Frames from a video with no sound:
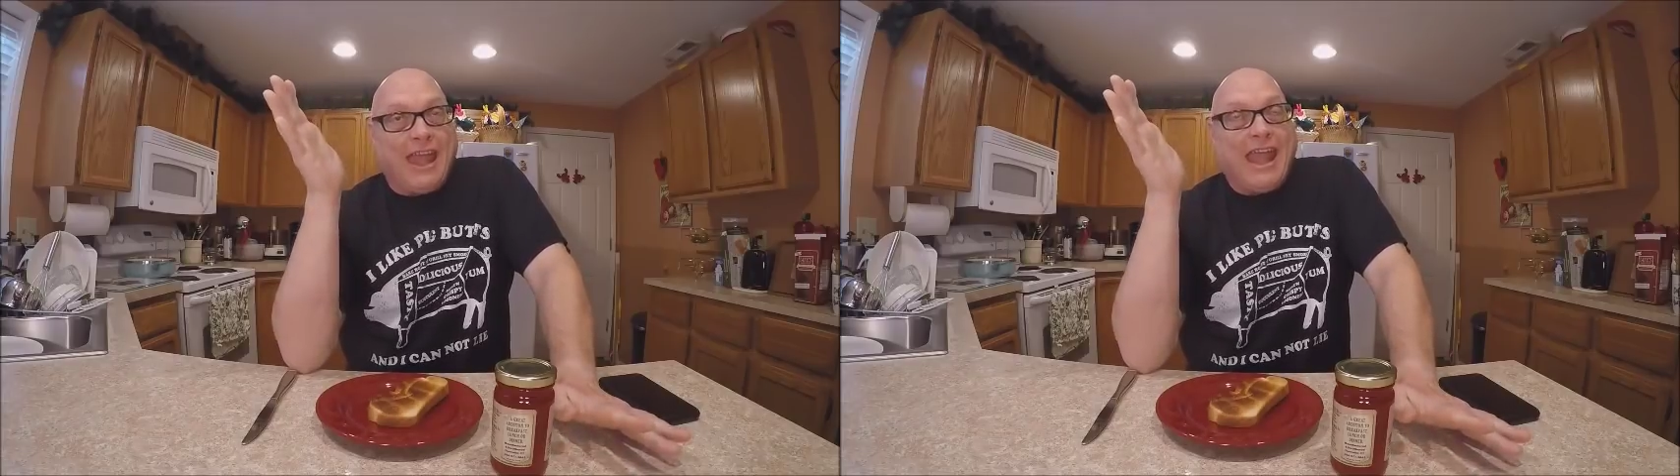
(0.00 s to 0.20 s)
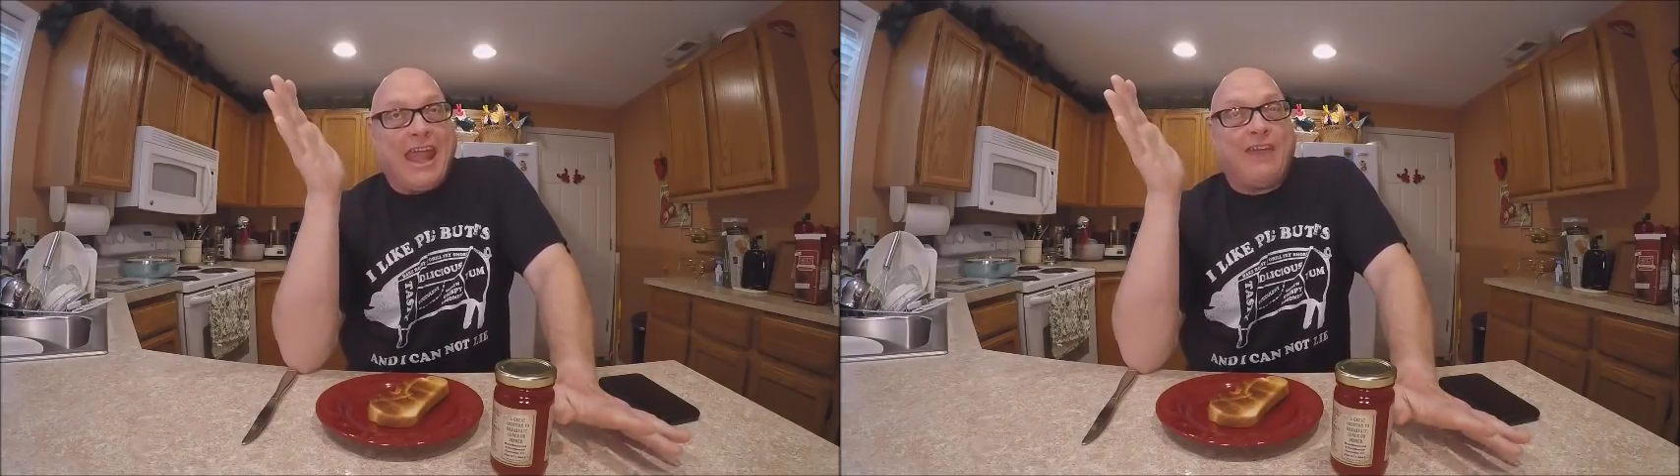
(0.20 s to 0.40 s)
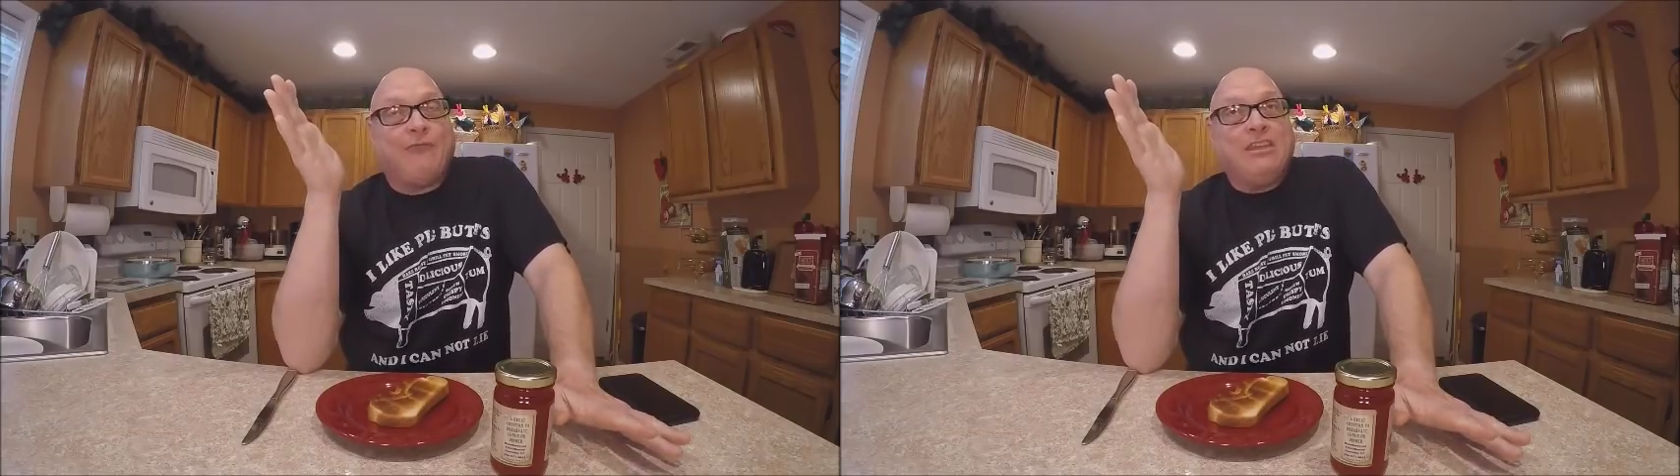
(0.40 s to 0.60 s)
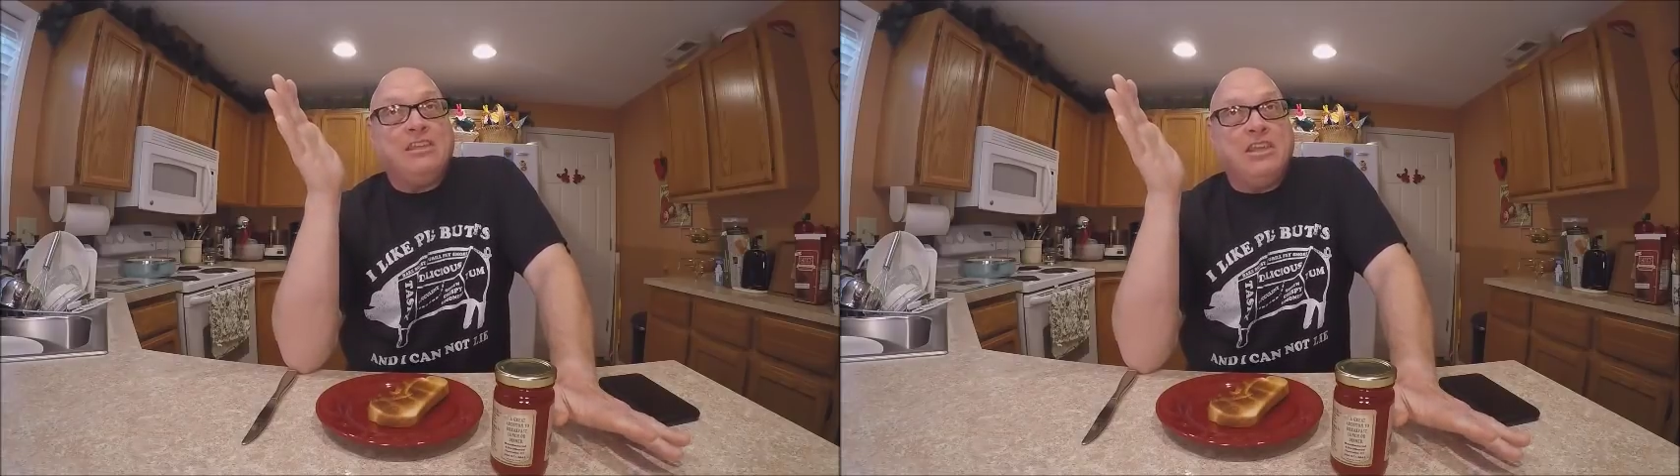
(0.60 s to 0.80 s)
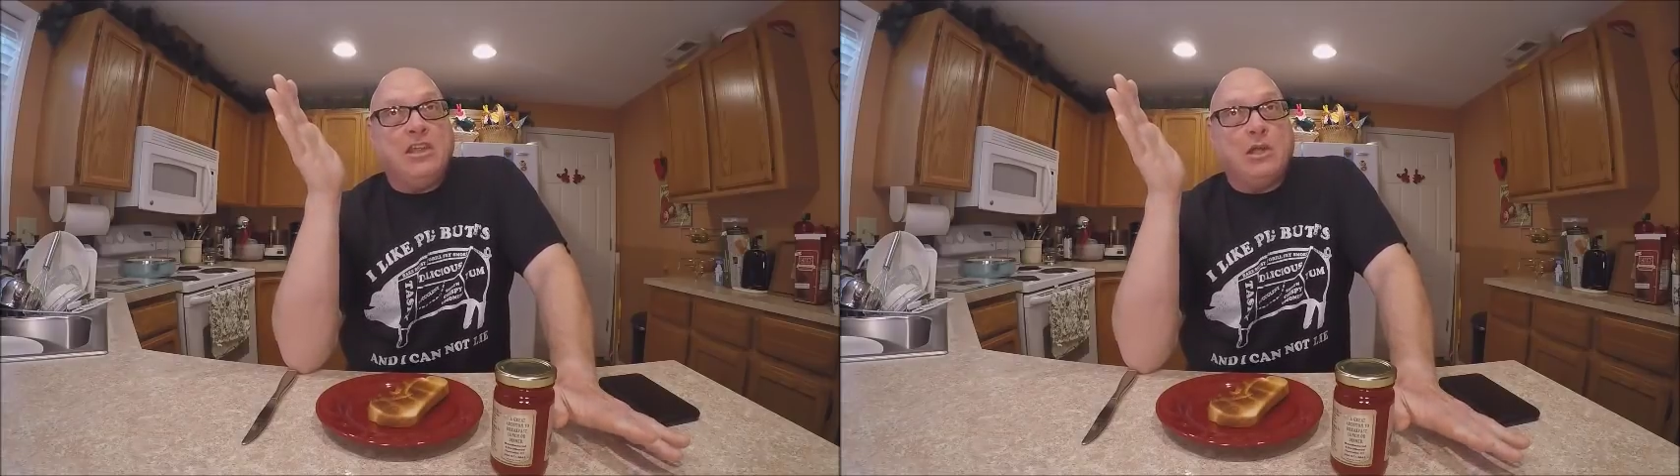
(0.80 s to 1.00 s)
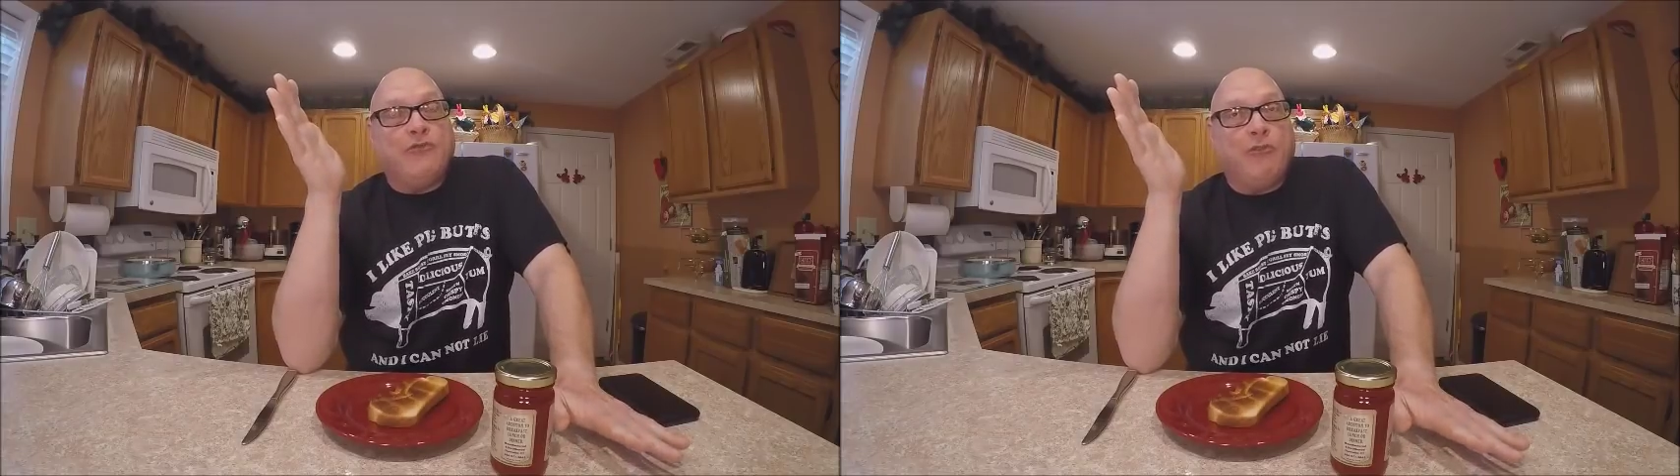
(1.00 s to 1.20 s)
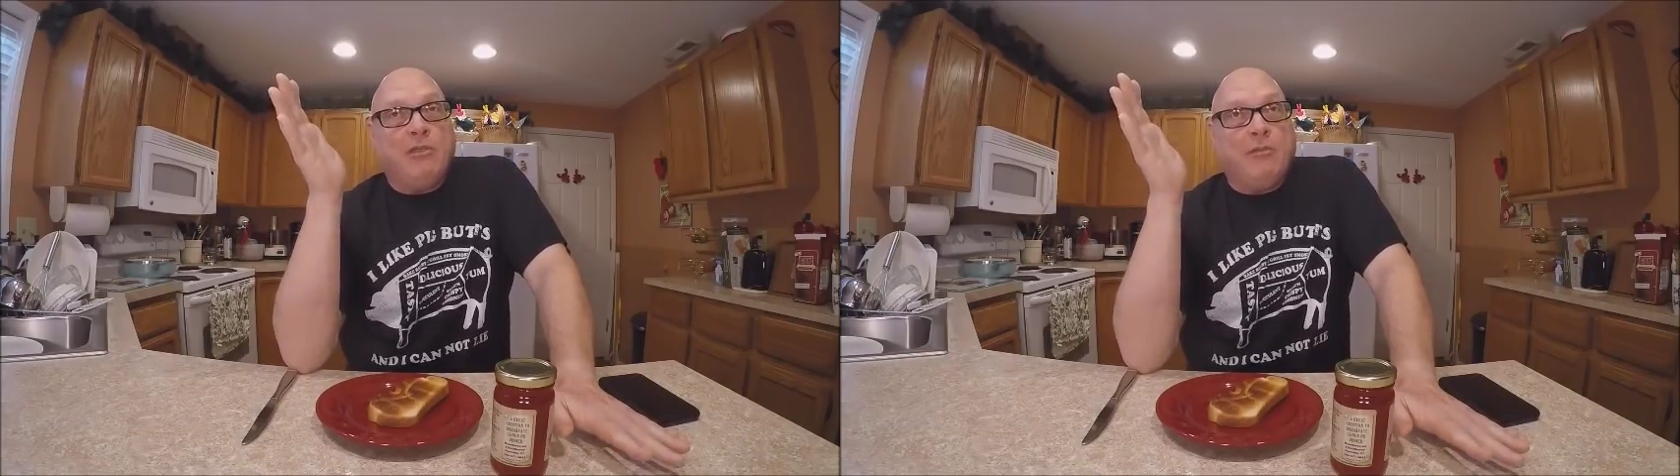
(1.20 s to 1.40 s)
a half a year for